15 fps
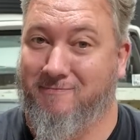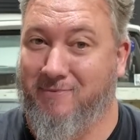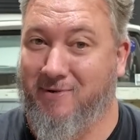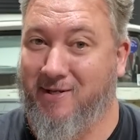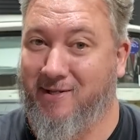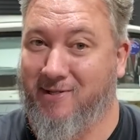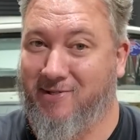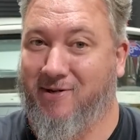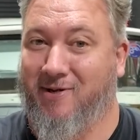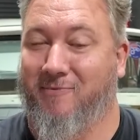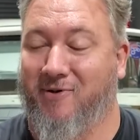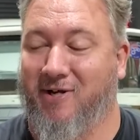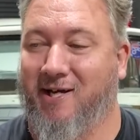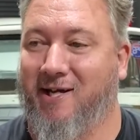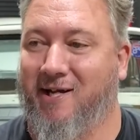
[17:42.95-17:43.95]
by the
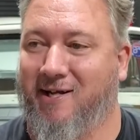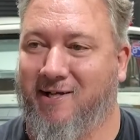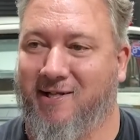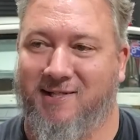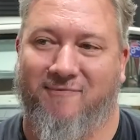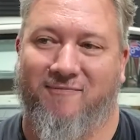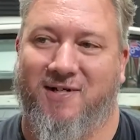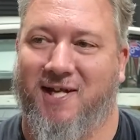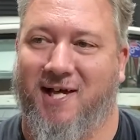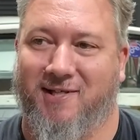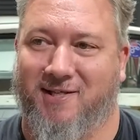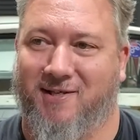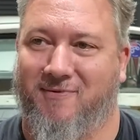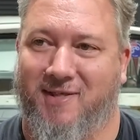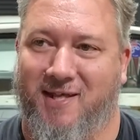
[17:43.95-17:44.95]
time we need it, because if it
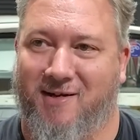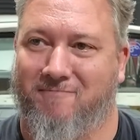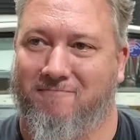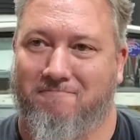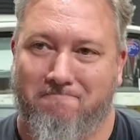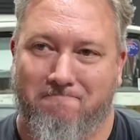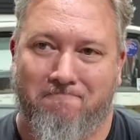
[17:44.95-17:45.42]
doesn't, then